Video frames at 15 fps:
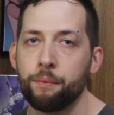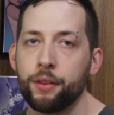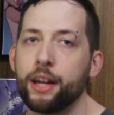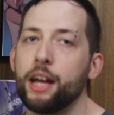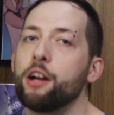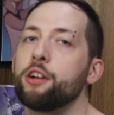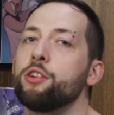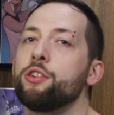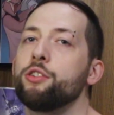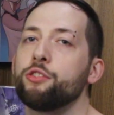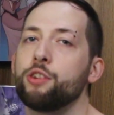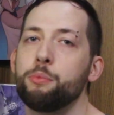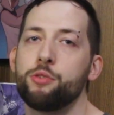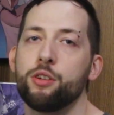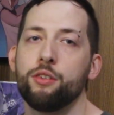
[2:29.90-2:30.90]
The character
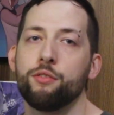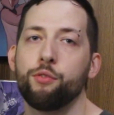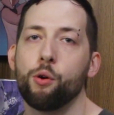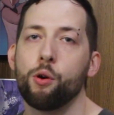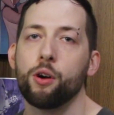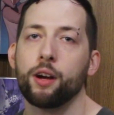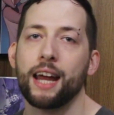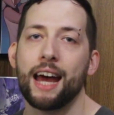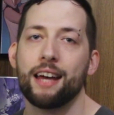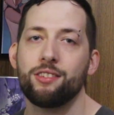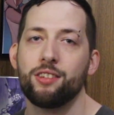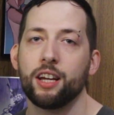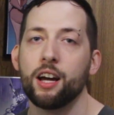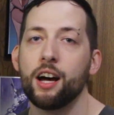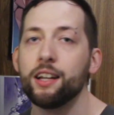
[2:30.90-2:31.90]
description for
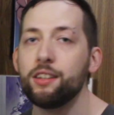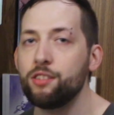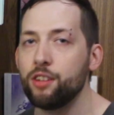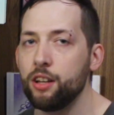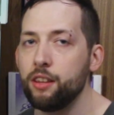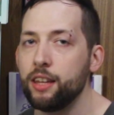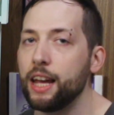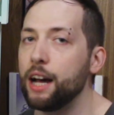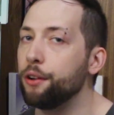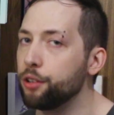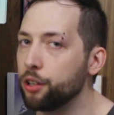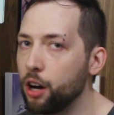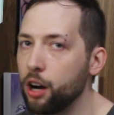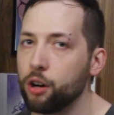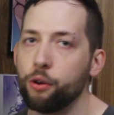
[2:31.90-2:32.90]
casting Hudson, the
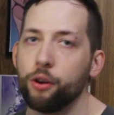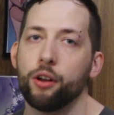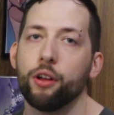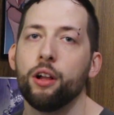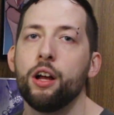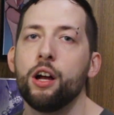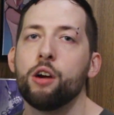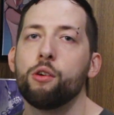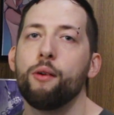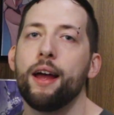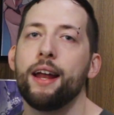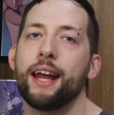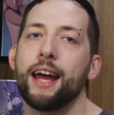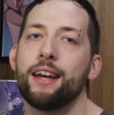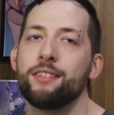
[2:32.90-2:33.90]
Elder Gargoyle,
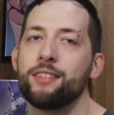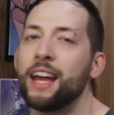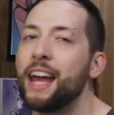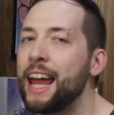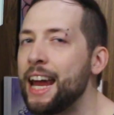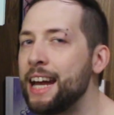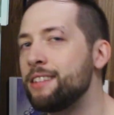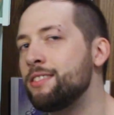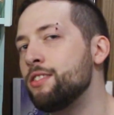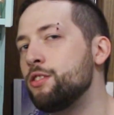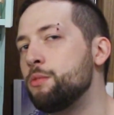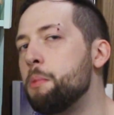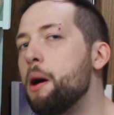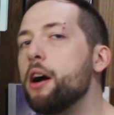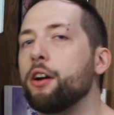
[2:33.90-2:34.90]
read as hates
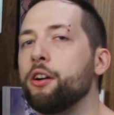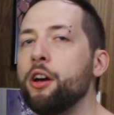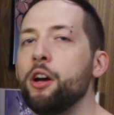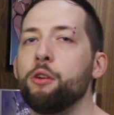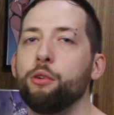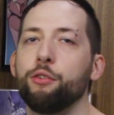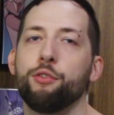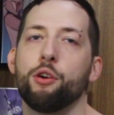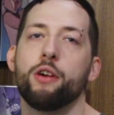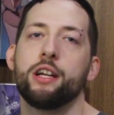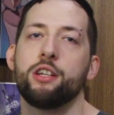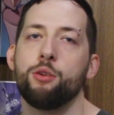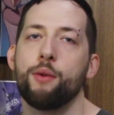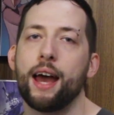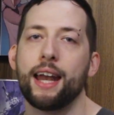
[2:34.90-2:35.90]
spunk,
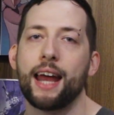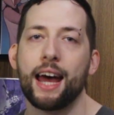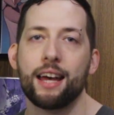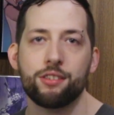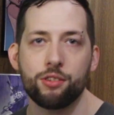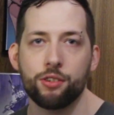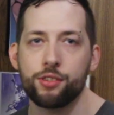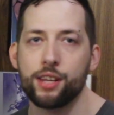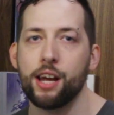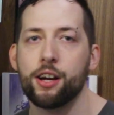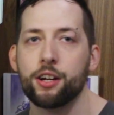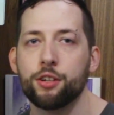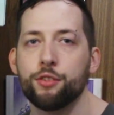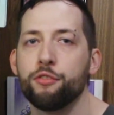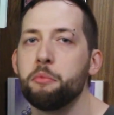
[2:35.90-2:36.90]
referring to Ed Asner's
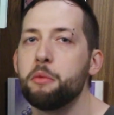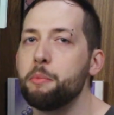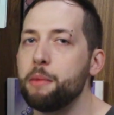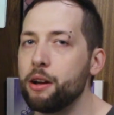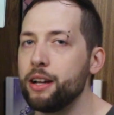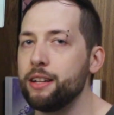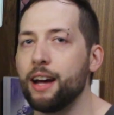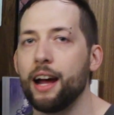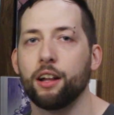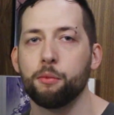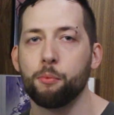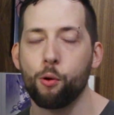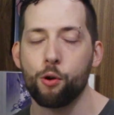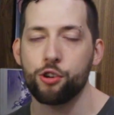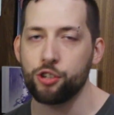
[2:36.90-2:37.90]
character from The Mary
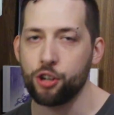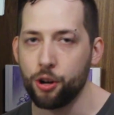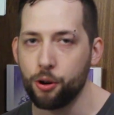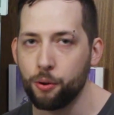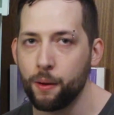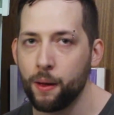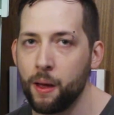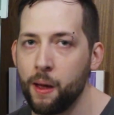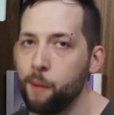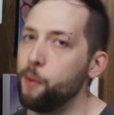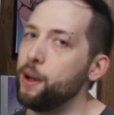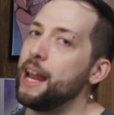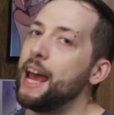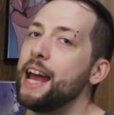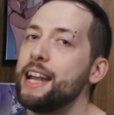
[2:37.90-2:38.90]
Tyler Moore Show.
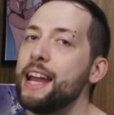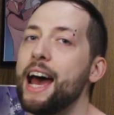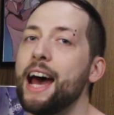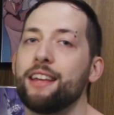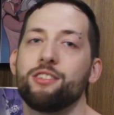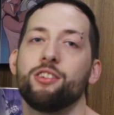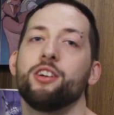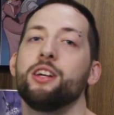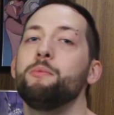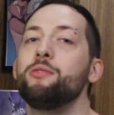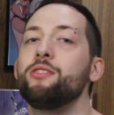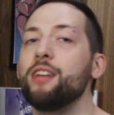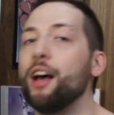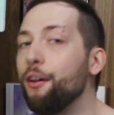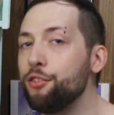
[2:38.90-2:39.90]
When Ed Asner
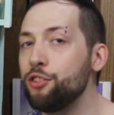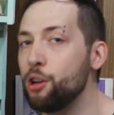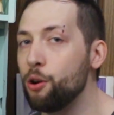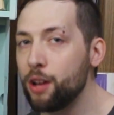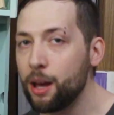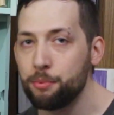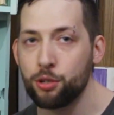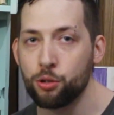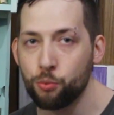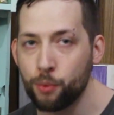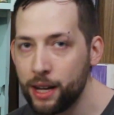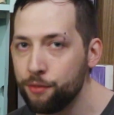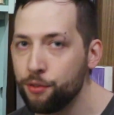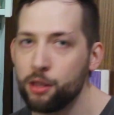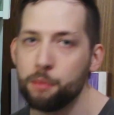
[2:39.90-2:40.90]
himself showed up to
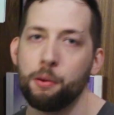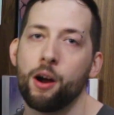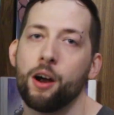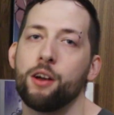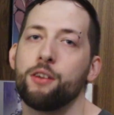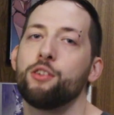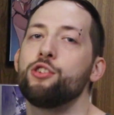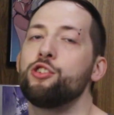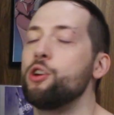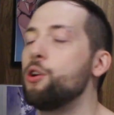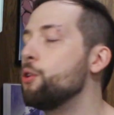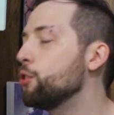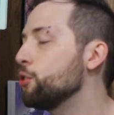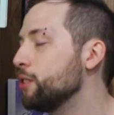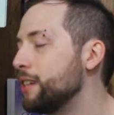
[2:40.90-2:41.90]
read for the part, the
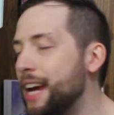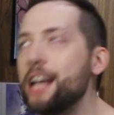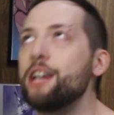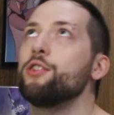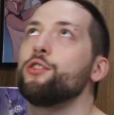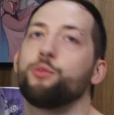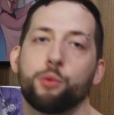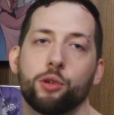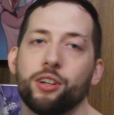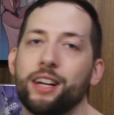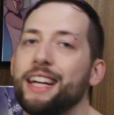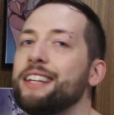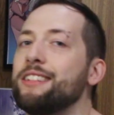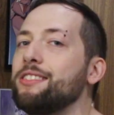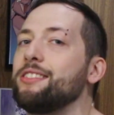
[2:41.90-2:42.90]
show creators
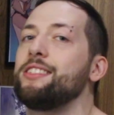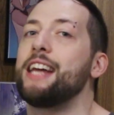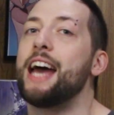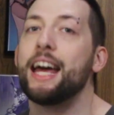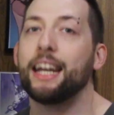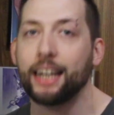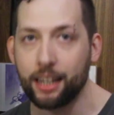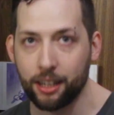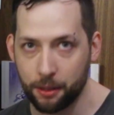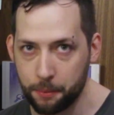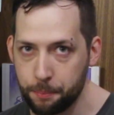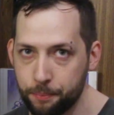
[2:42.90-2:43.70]
were ecstatic.